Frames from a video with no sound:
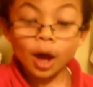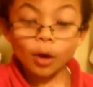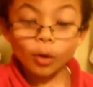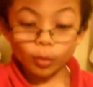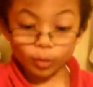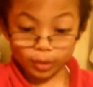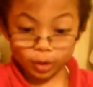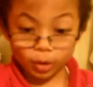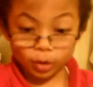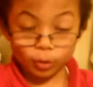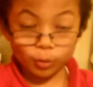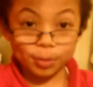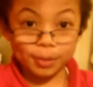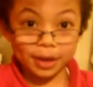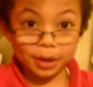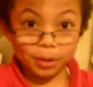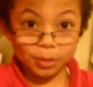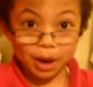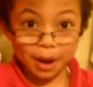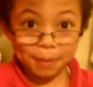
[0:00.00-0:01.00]
we'll be
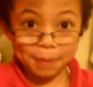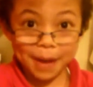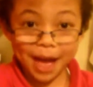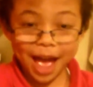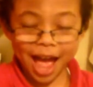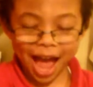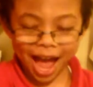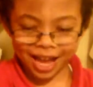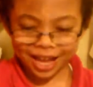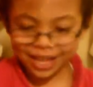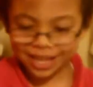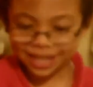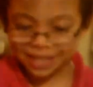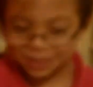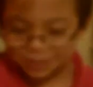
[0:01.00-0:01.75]
right back.